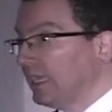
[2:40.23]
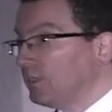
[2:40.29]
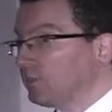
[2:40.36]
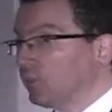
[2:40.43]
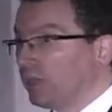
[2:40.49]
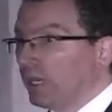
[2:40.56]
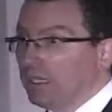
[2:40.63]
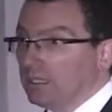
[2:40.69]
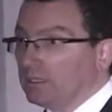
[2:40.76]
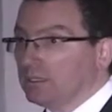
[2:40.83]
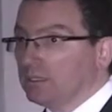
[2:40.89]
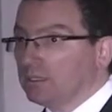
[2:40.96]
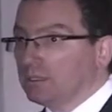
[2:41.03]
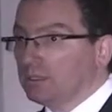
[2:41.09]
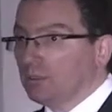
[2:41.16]
that's what I look
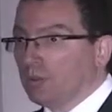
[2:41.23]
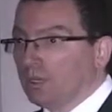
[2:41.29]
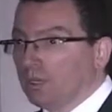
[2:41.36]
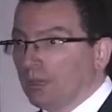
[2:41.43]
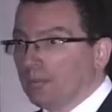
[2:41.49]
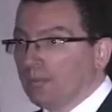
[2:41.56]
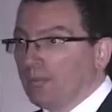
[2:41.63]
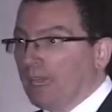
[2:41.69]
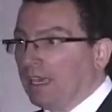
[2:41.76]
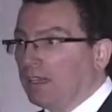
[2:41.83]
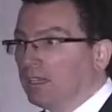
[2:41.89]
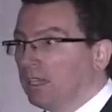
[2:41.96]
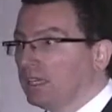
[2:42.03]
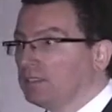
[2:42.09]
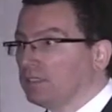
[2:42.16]
to do when I'm
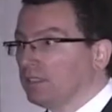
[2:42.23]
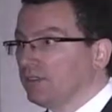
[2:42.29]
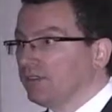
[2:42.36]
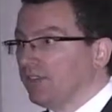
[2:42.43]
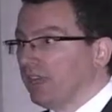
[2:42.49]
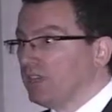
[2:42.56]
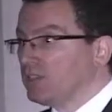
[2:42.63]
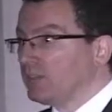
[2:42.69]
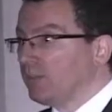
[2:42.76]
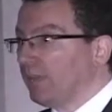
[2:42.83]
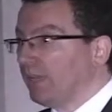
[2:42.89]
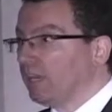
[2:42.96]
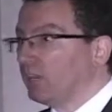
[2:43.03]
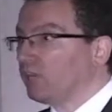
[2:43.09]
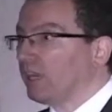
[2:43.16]
analyzing a face and
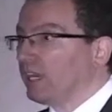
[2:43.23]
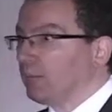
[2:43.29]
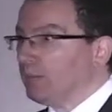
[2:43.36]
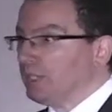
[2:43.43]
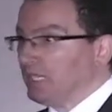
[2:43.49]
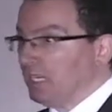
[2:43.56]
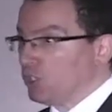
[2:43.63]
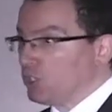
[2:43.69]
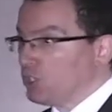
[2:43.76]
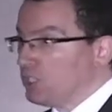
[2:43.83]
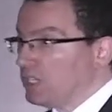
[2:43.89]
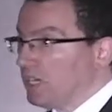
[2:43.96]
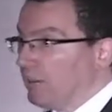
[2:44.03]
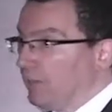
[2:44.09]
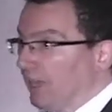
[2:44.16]
making
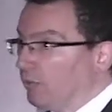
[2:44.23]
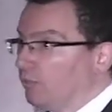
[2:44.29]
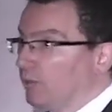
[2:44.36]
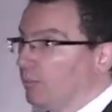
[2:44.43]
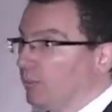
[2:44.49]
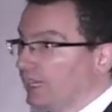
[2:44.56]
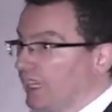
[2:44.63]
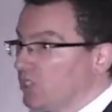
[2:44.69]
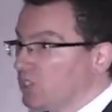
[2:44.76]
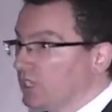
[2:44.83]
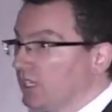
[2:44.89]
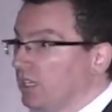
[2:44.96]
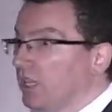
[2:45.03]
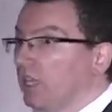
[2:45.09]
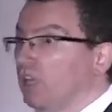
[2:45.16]
recommendations about
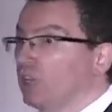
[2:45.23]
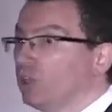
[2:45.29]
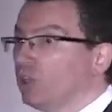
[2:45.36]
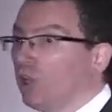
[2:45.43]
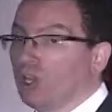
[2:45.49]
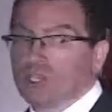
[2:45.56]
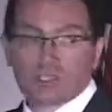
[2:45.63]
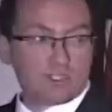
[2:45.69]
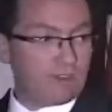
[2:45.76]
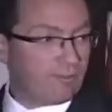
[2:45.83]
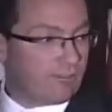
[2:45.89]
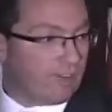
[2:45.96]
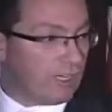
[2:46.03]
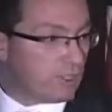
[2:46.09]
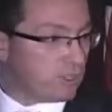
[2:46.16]
replacing lost
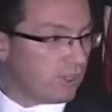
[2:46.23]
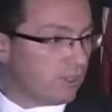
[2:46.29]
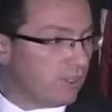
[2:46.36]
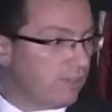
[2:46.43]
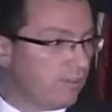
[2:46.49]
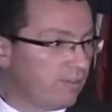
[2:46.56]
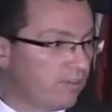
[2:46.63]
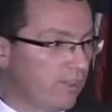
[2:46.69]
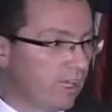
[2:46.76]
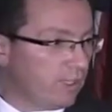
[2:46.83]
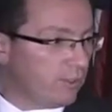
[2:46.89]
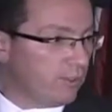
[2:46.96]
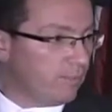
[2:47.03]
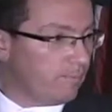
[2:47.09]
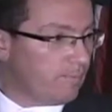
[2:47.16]
facial
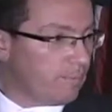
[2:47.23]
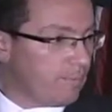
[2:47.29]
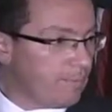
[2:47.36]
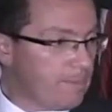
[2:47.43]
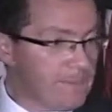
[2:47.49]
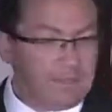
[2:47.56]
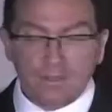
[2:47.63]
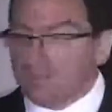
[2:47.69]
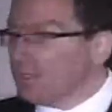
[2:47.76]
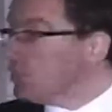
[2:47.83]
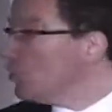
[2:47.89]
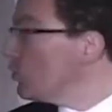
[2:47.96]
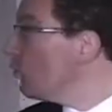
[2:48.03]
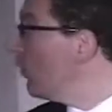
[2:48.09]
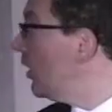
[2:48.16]
volume.
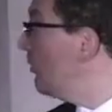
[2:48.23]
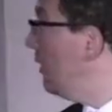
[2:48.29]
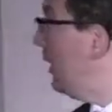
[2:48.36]
This is one of